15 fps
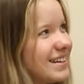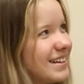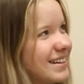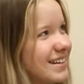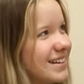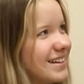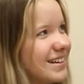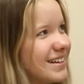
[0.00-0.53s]

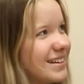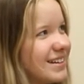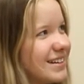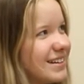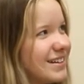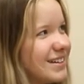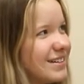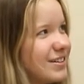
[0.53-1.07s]

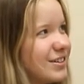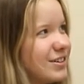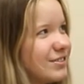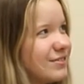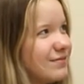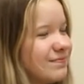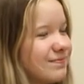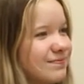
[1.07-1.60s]

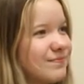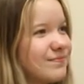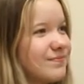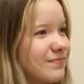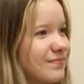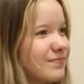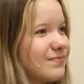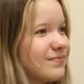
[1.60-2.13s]

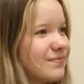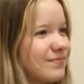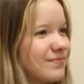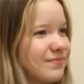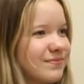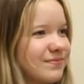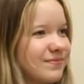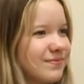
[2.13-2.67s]

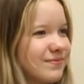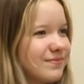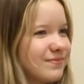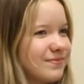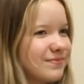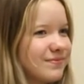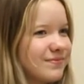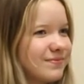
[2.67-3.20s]

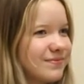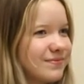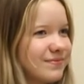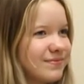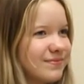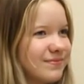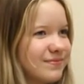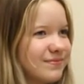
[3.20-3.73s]

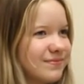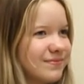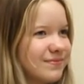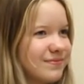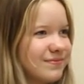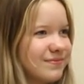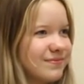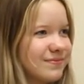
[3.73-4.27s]

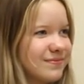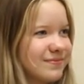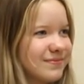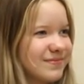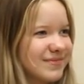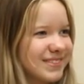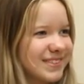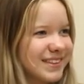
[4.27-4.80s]

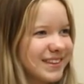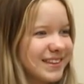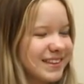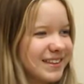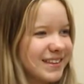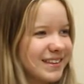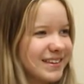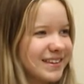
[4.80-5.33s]

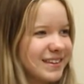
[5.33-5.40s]
This person isn't speaking.